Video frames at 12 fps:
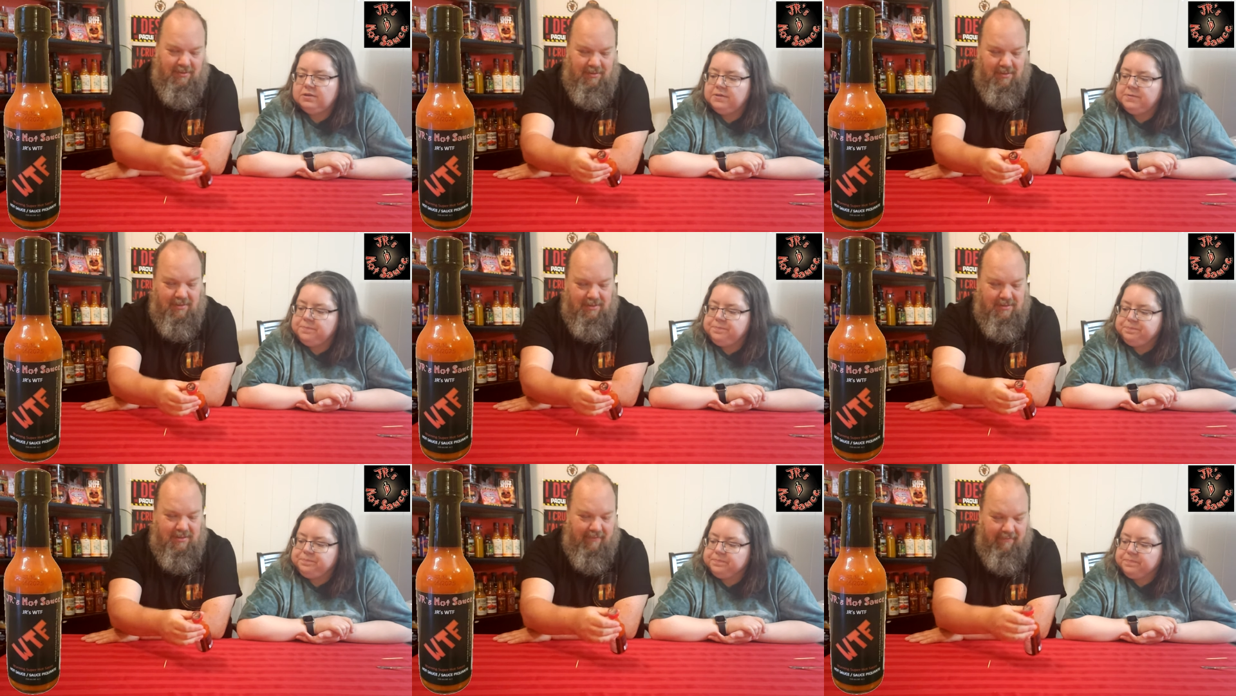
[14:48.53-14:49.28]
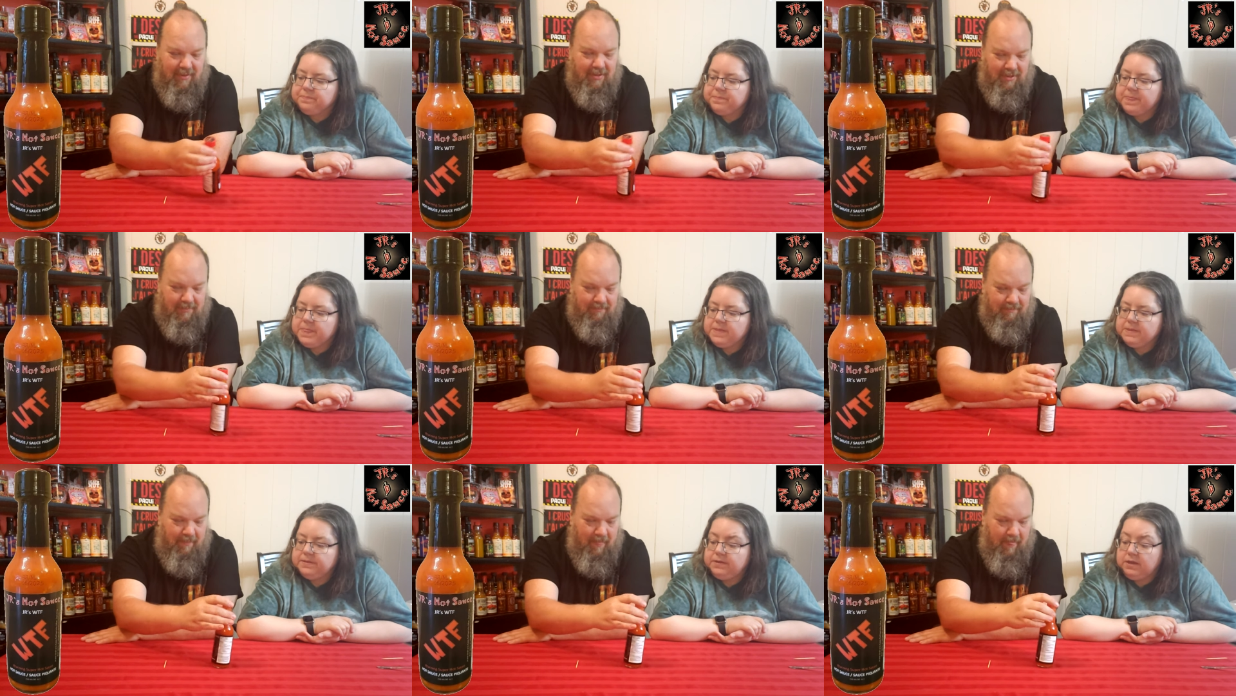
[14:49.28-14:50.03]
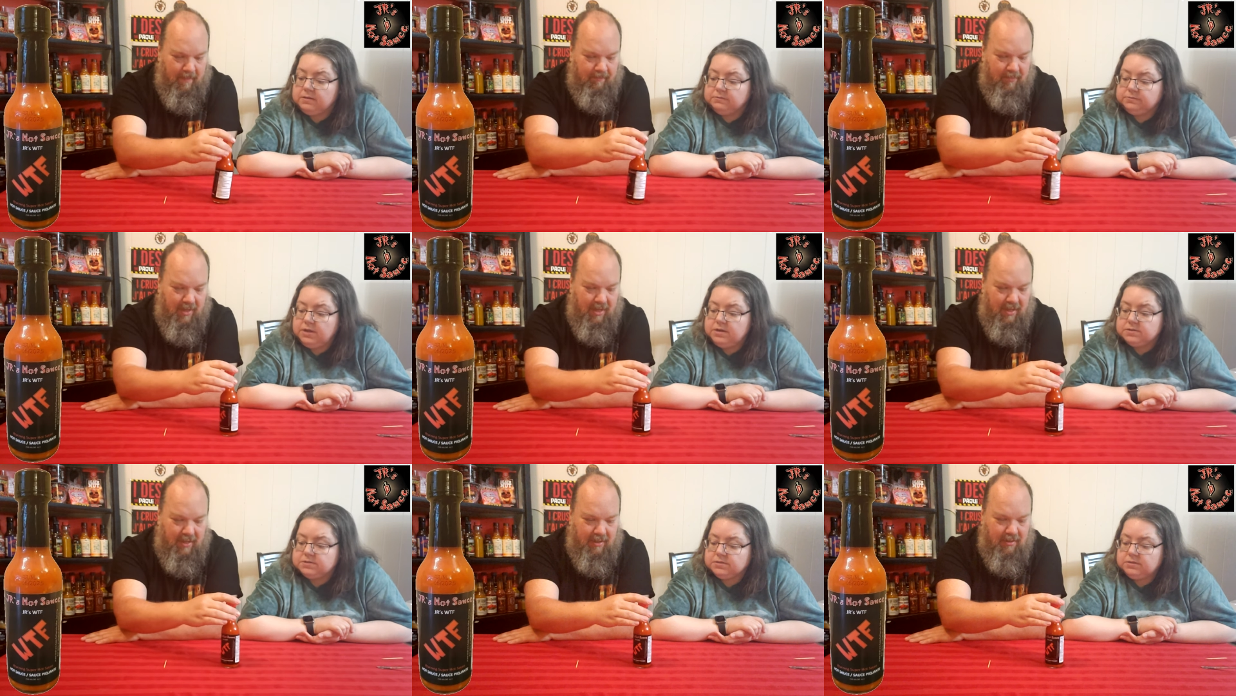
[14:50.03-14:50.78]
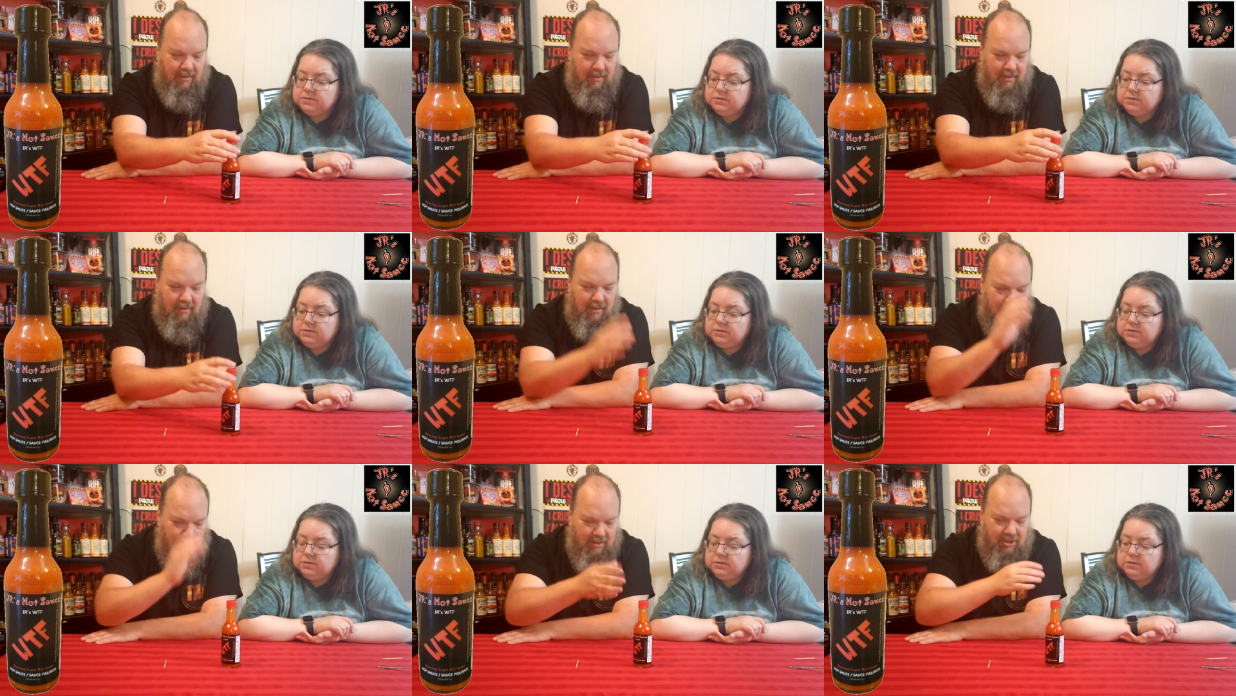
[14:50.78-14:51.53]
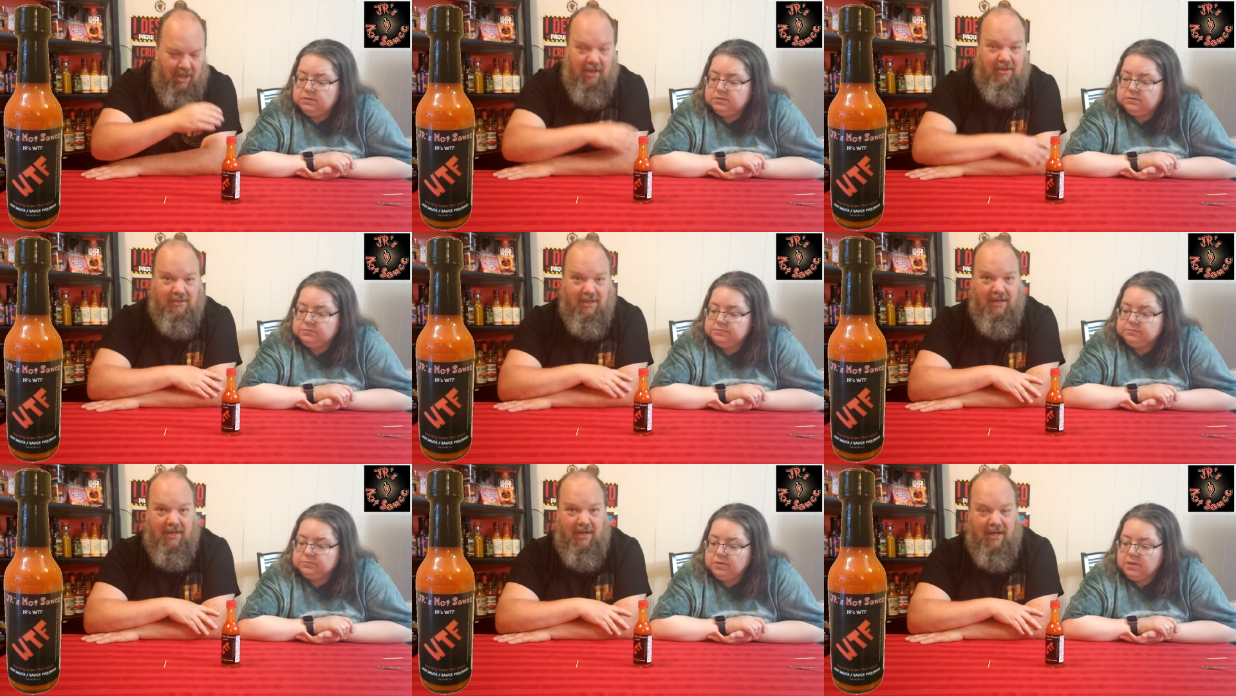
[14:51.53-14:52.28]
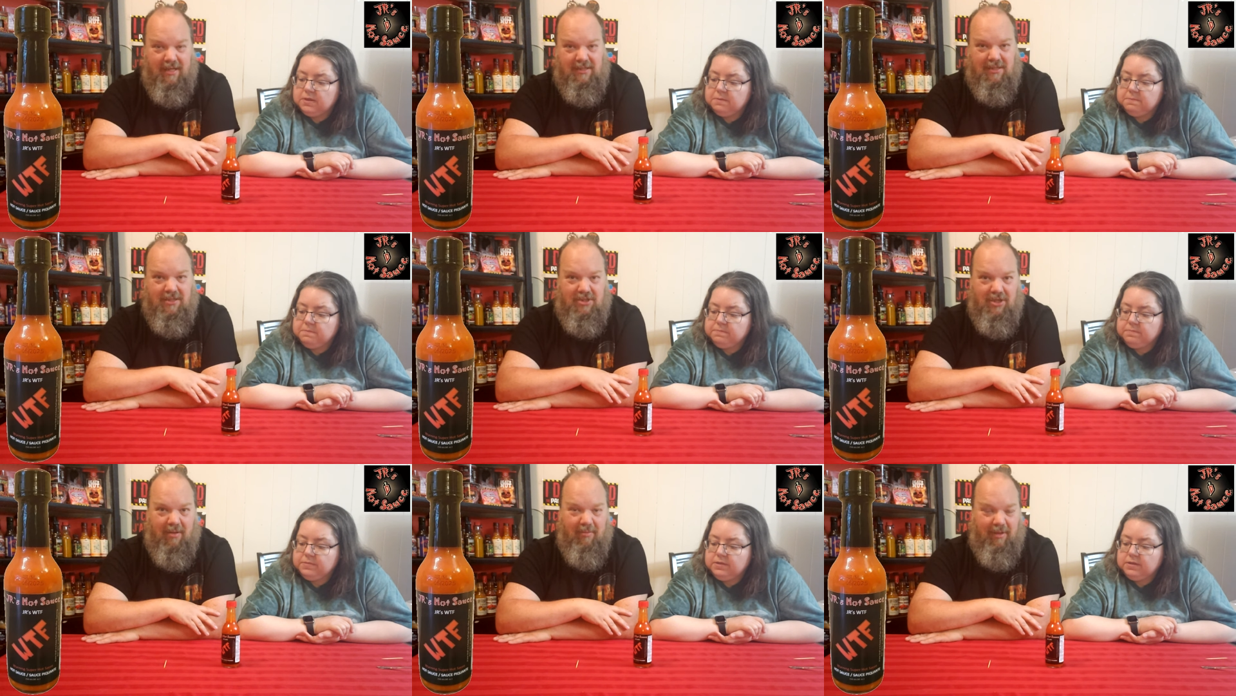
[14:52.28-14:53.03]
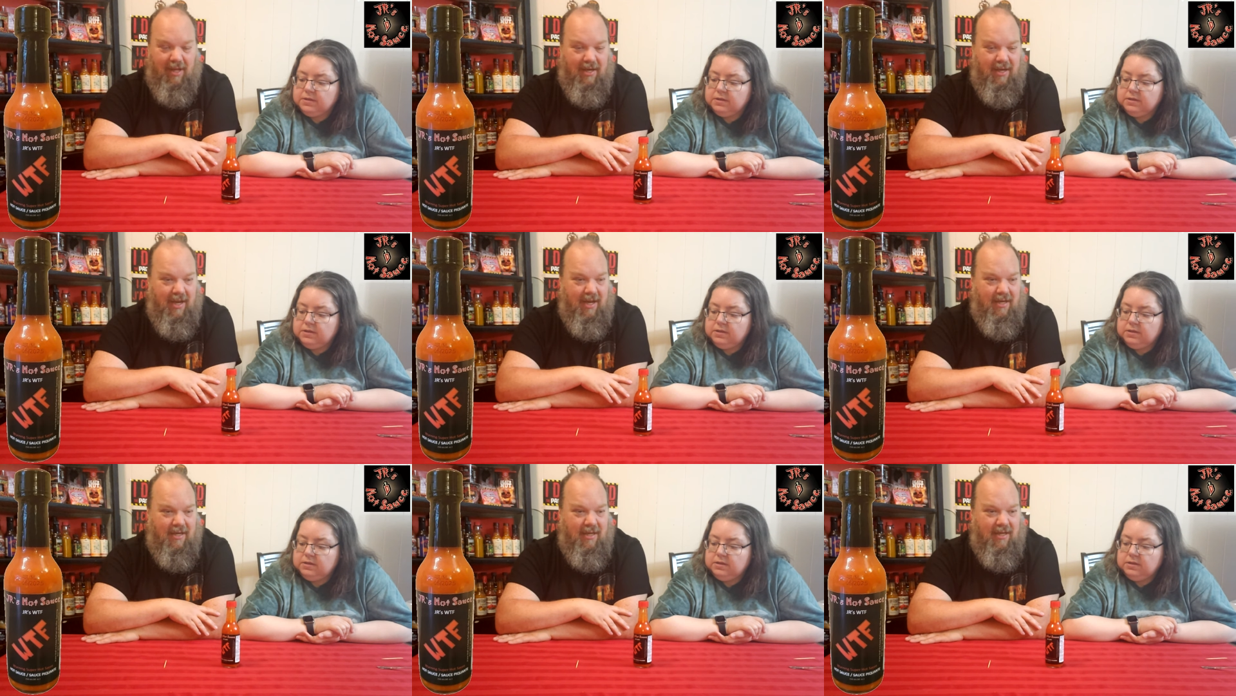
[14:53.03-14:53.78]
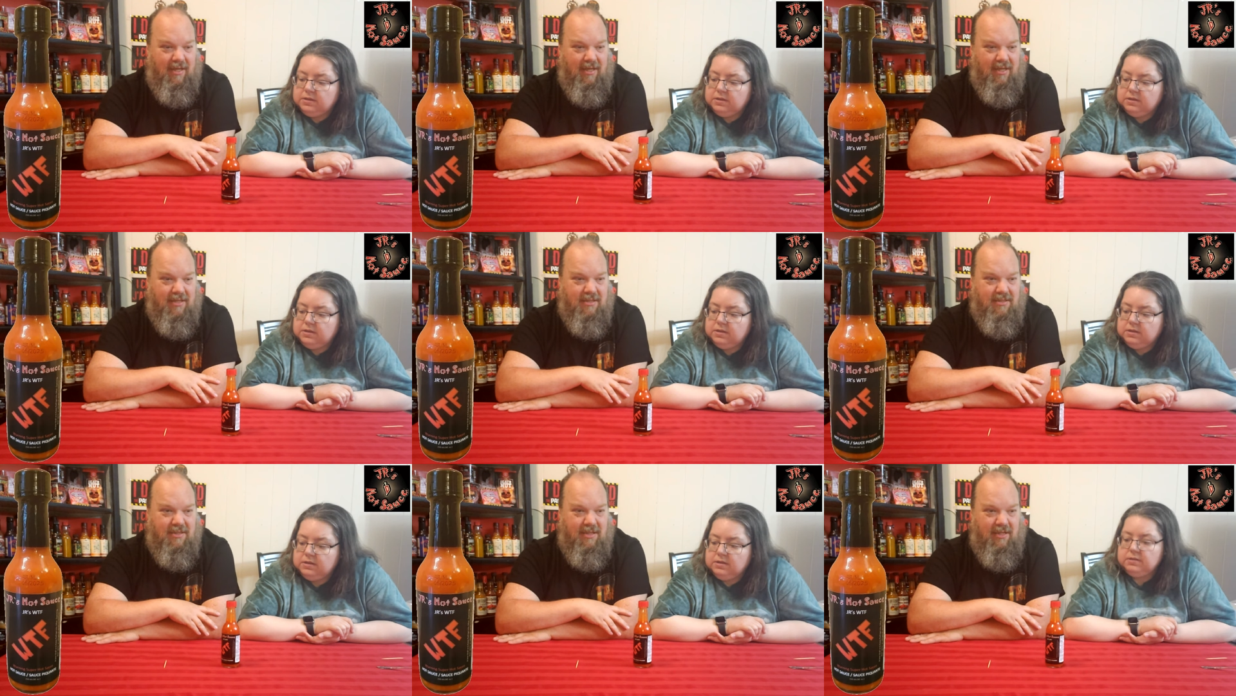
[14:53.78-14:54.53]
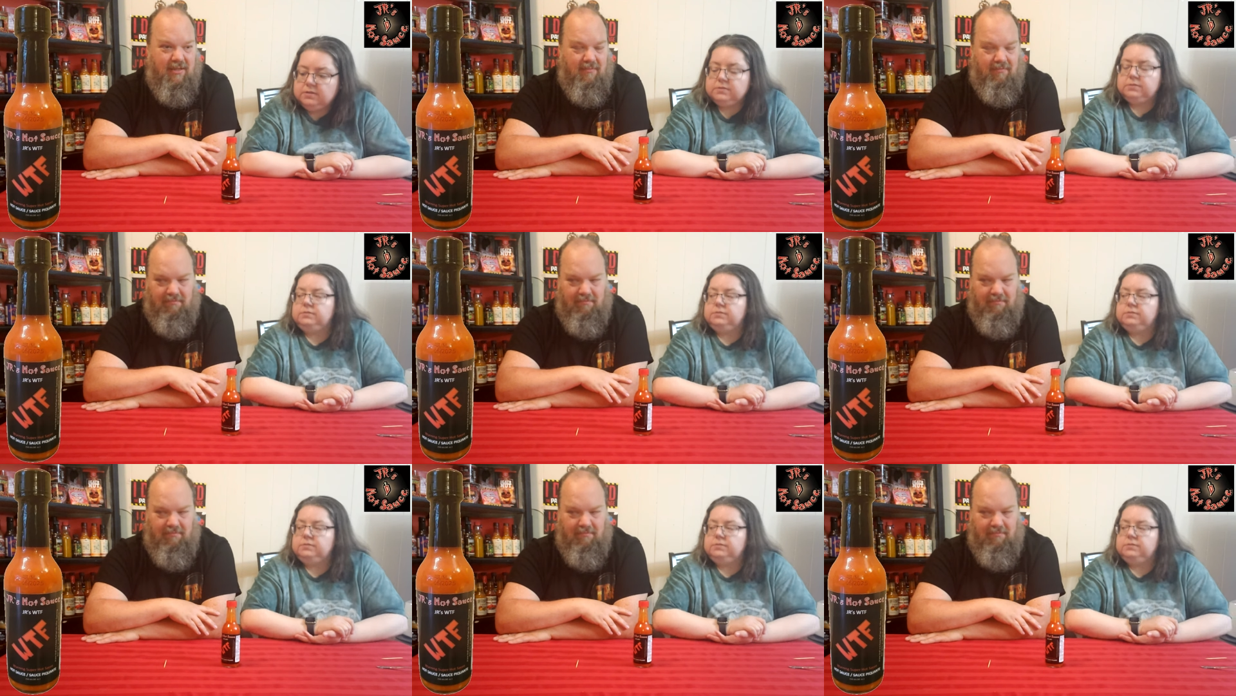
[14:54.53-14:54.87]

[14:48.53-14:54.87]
Speaker 1: it's definitely good.
Speaker 2: Yeah, it and
Speaker 1: is. JR has done an excellent job again, and he is in,